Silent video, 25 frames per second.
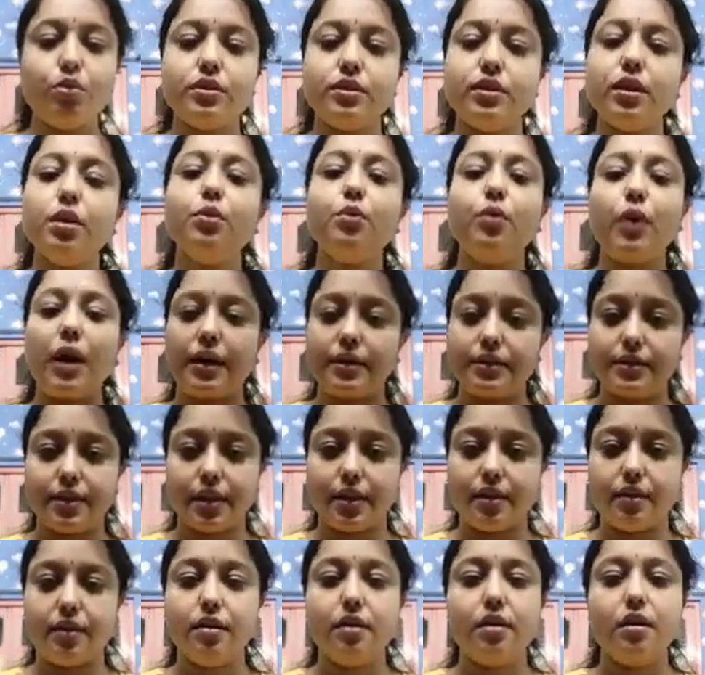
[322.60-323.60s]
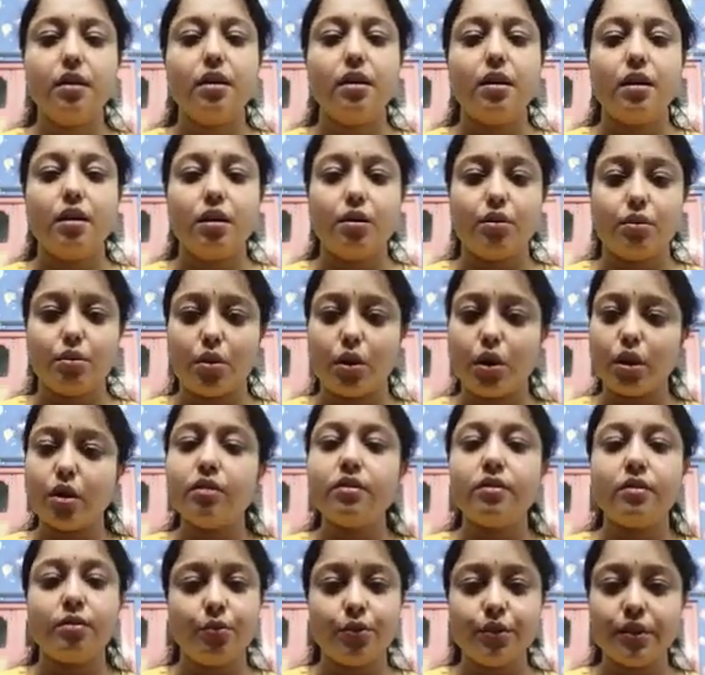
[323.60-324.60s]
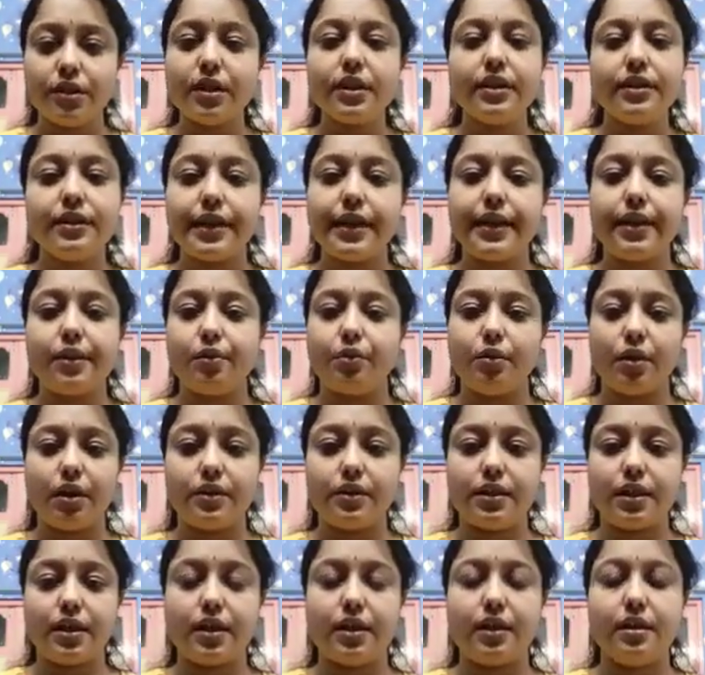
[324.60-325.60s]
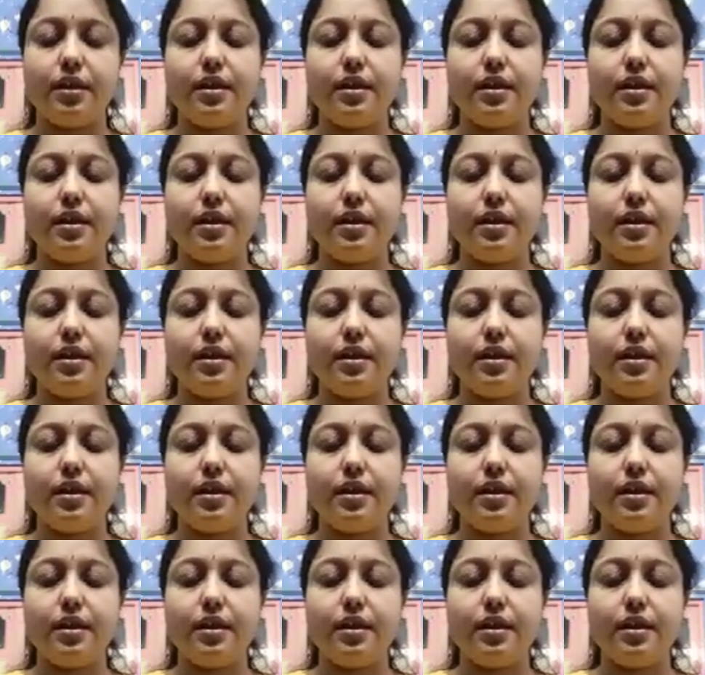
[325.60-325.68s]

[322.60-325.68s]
water or with the rainwater.